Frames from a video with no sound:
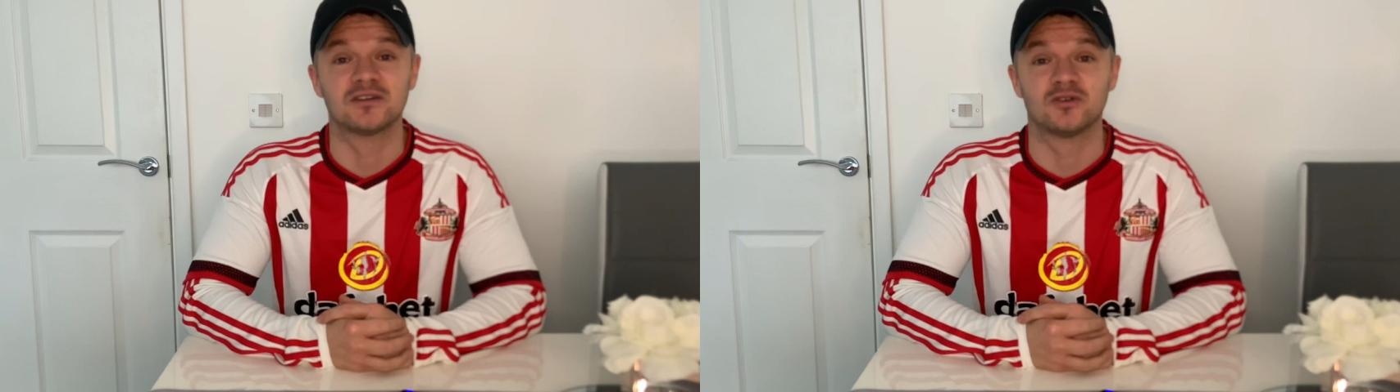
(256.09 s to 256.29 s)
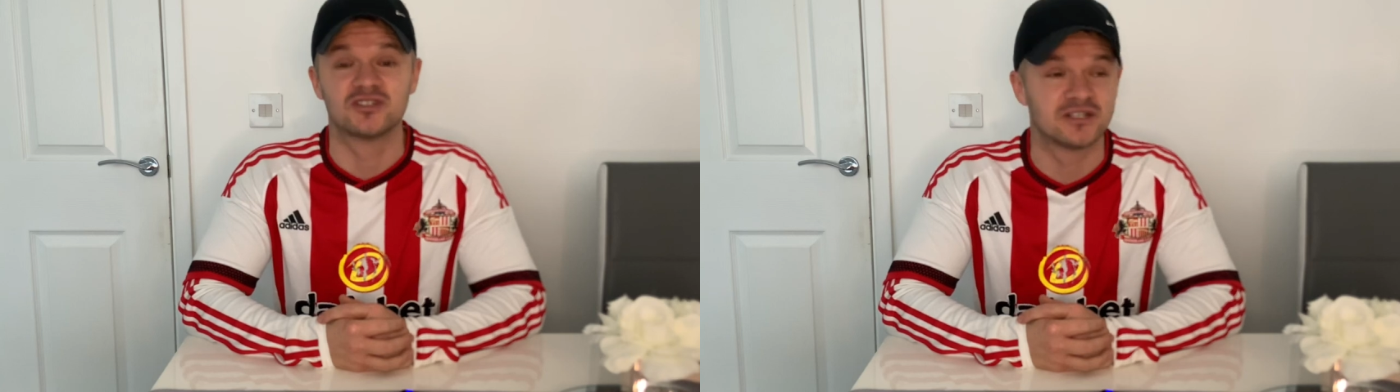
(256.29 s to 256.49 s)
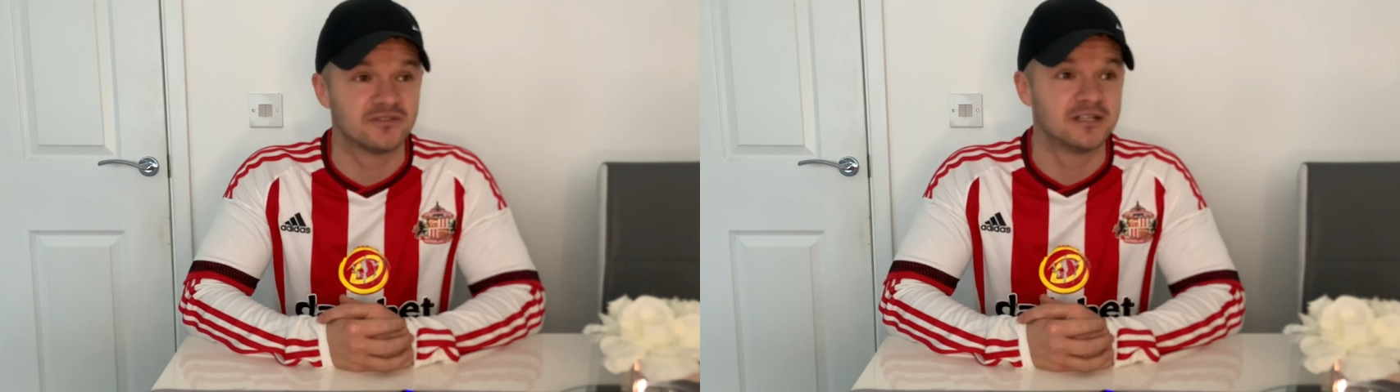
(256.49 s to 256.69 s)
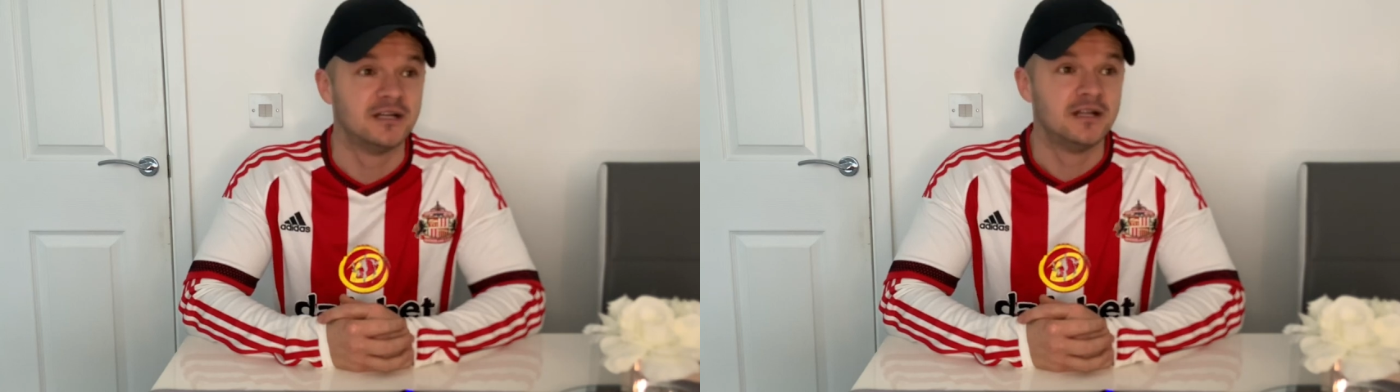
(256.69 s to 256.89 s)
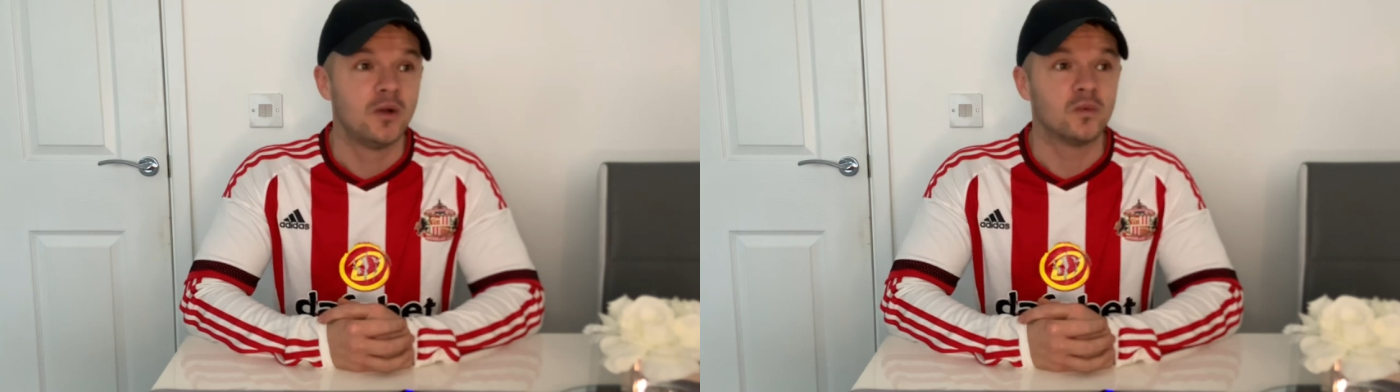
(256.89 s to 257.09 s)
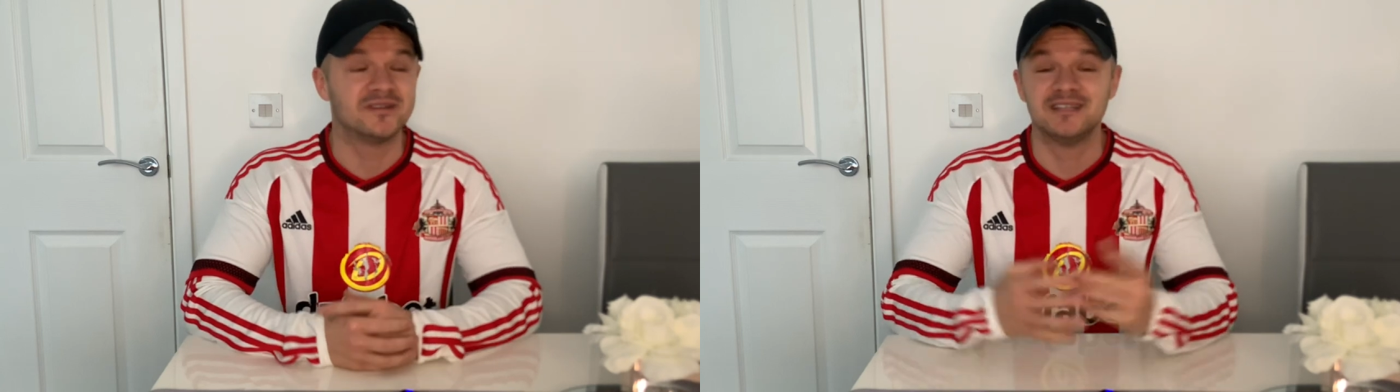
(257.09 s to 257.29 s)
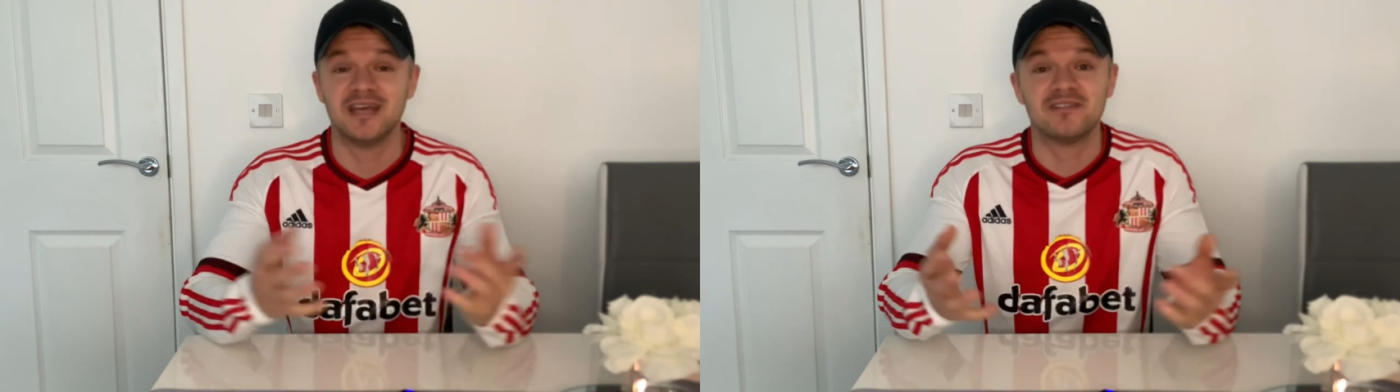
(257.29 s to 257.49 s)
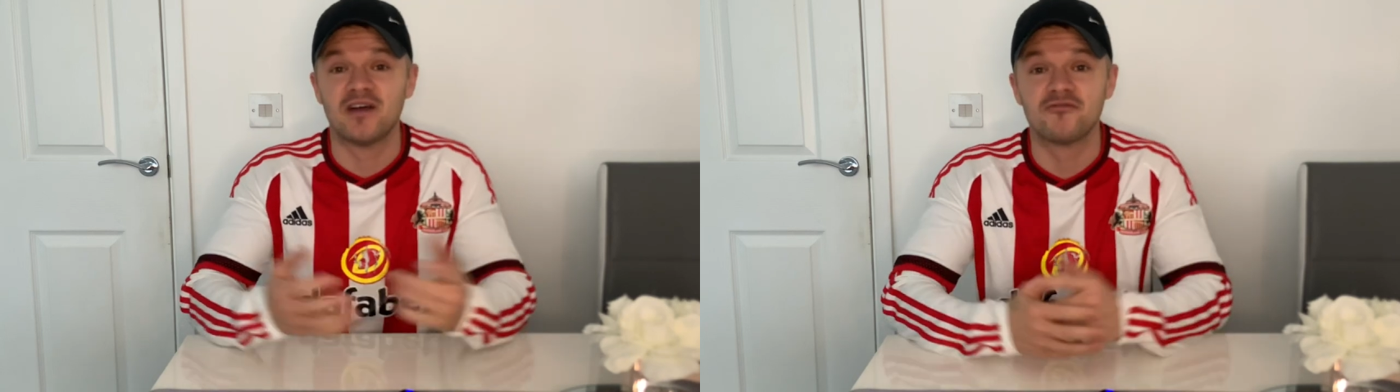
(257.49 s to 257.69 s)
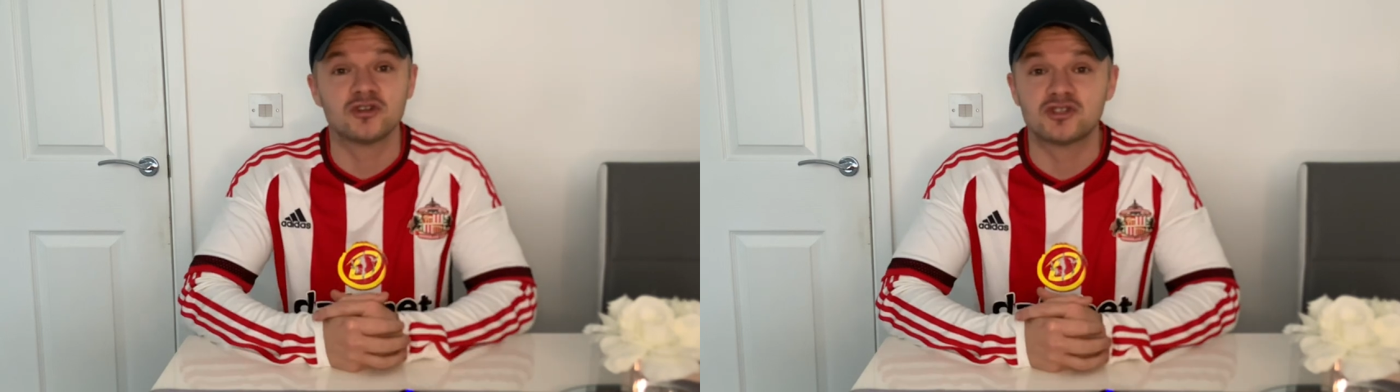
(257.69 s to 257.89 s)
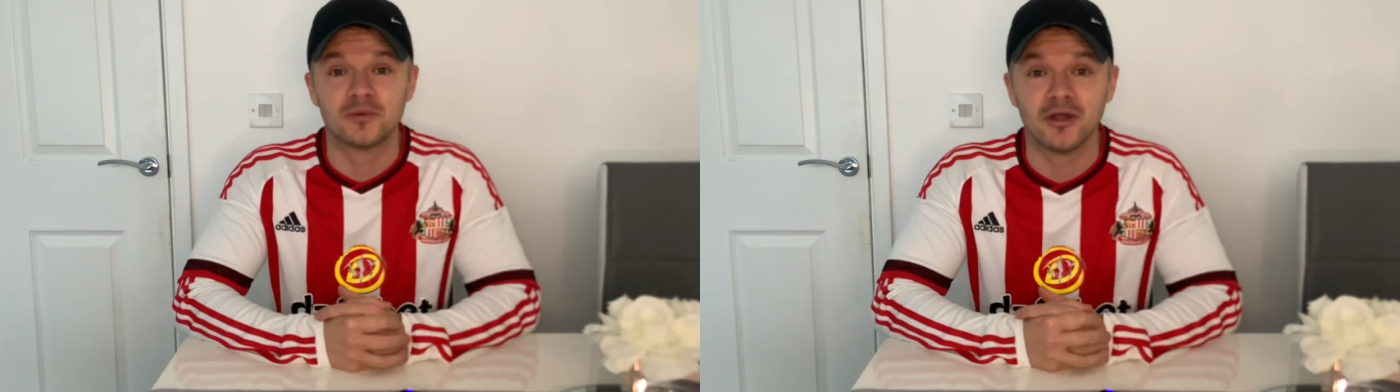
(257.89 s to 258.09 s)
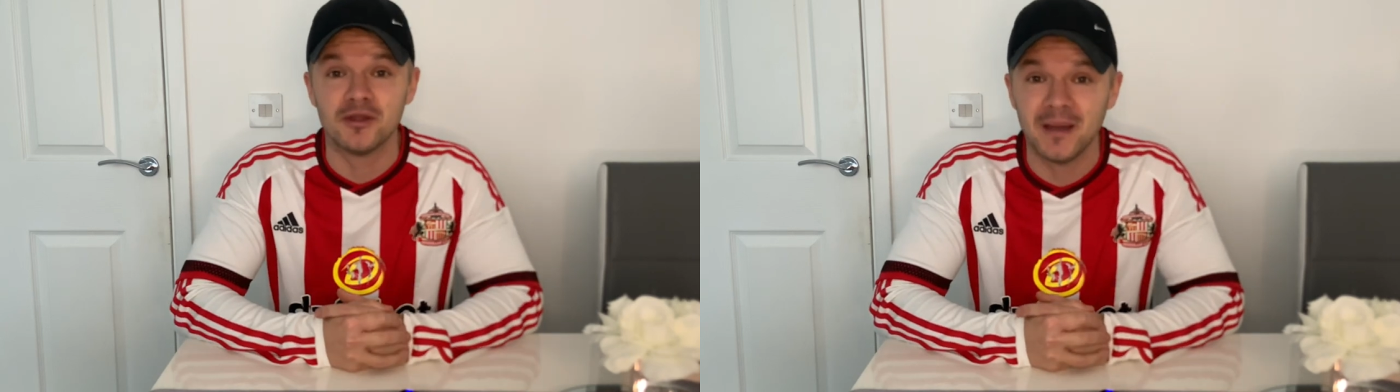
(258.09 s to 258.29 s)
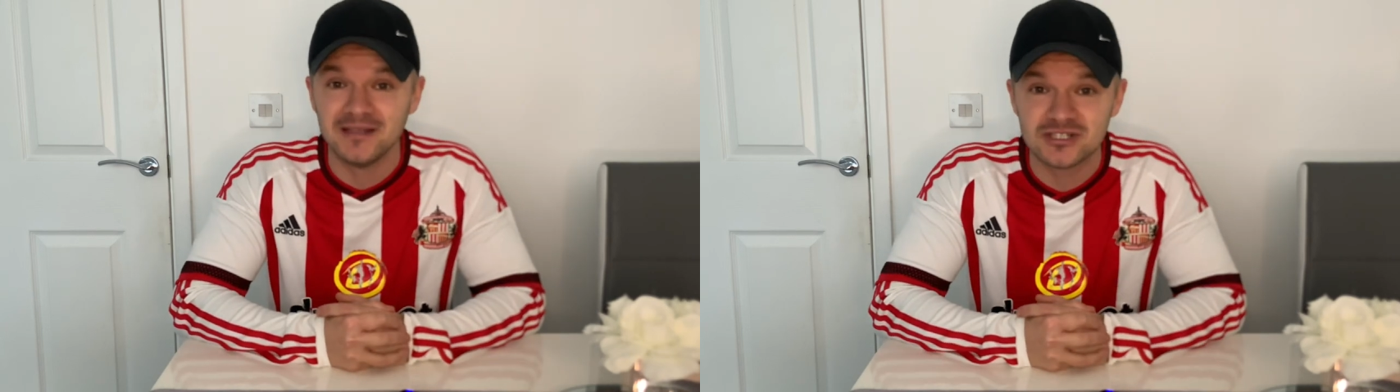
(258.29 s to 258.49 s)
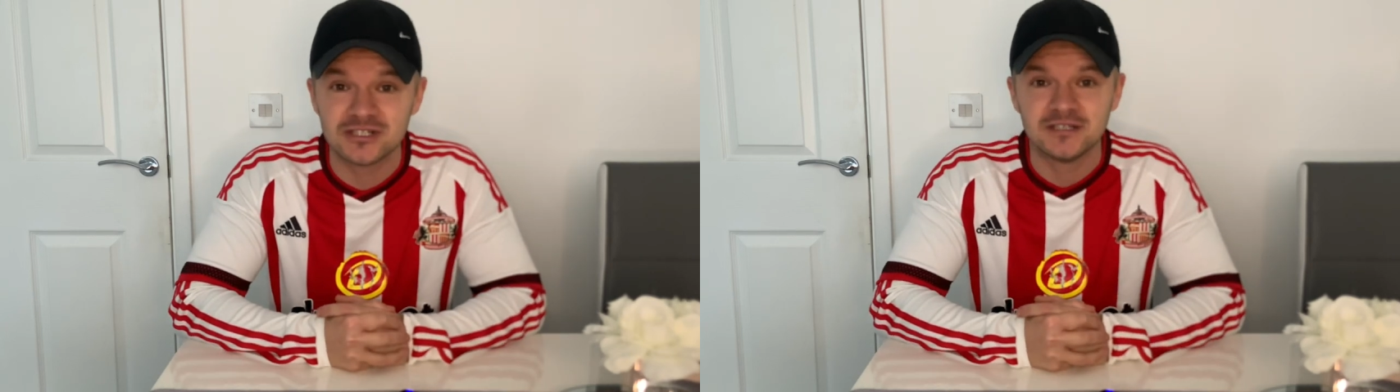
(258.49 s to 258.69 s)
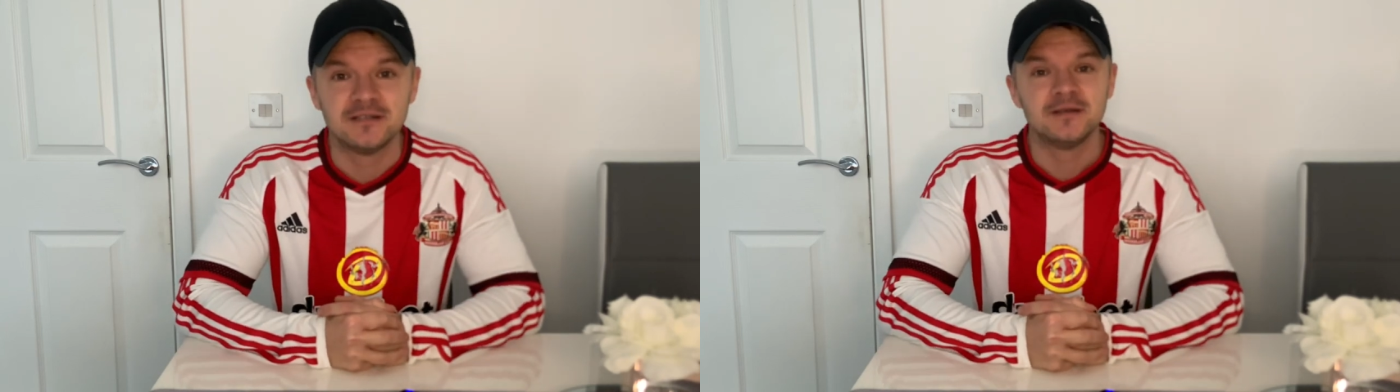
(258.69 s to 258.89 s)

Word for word: considering we didn't even have Ross Stewart on the bench.